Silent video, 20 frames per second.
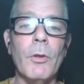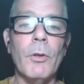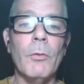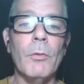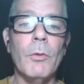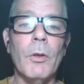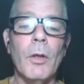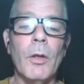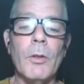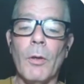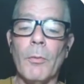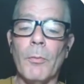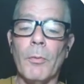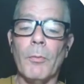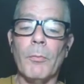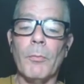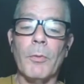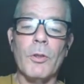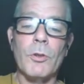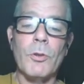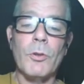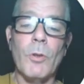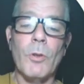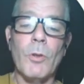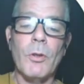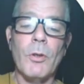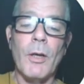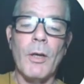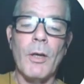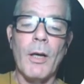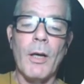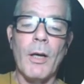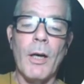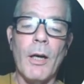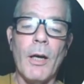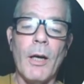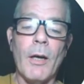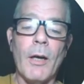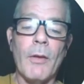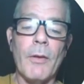So I'm going to show you how that
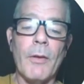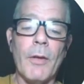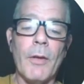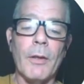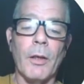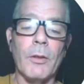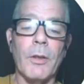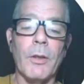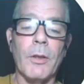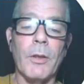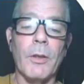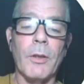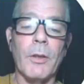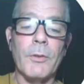gets crazy,